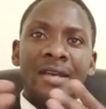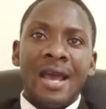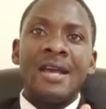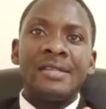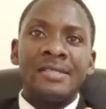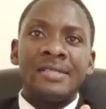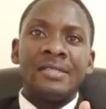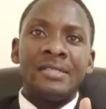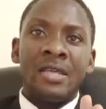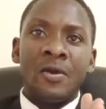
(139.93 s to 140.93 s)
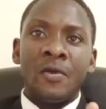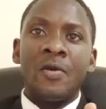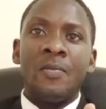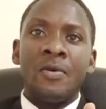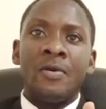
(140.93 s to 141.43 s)
as the
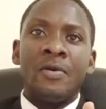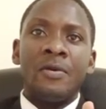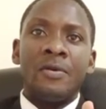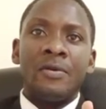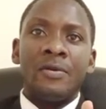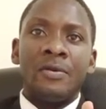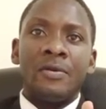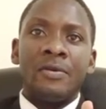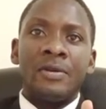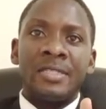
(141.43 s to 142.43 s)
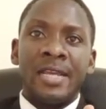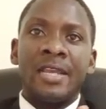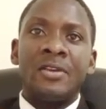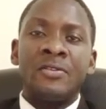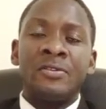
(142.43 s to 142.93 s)
global
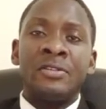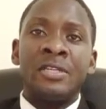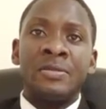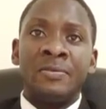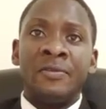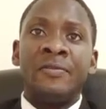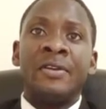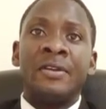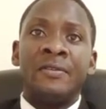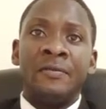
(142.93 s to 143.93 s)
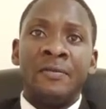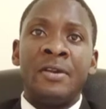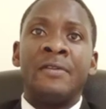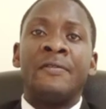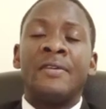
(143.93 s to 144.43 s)
technology is moving
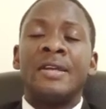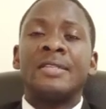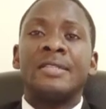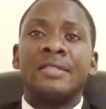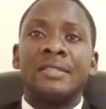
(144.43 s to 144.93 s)
very fast.